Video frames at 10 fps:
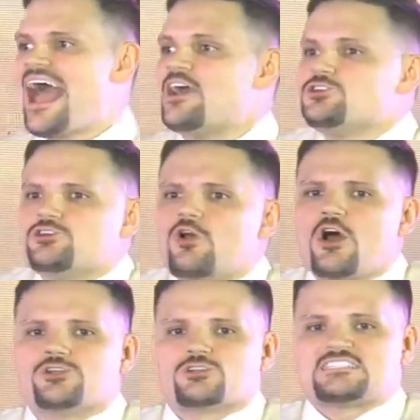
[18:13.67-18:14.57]
and you don't
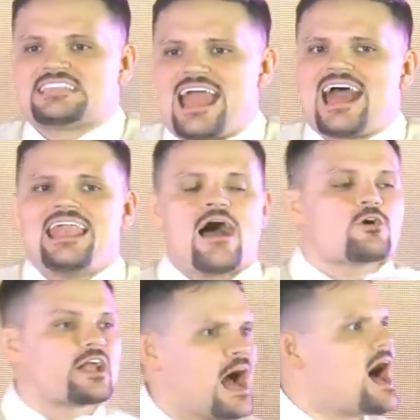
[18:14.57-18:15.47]
understand how
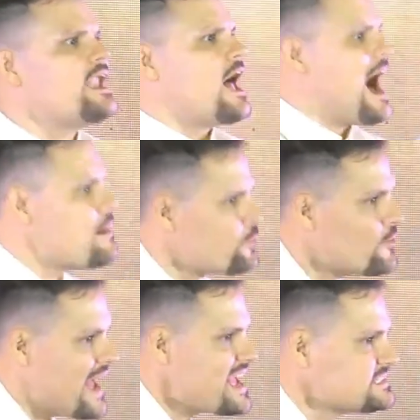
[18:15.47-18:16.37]
God
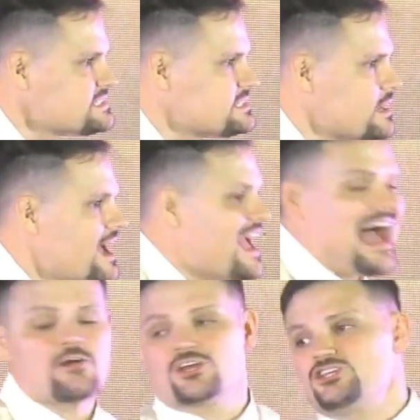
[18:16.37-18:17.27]
operates? How can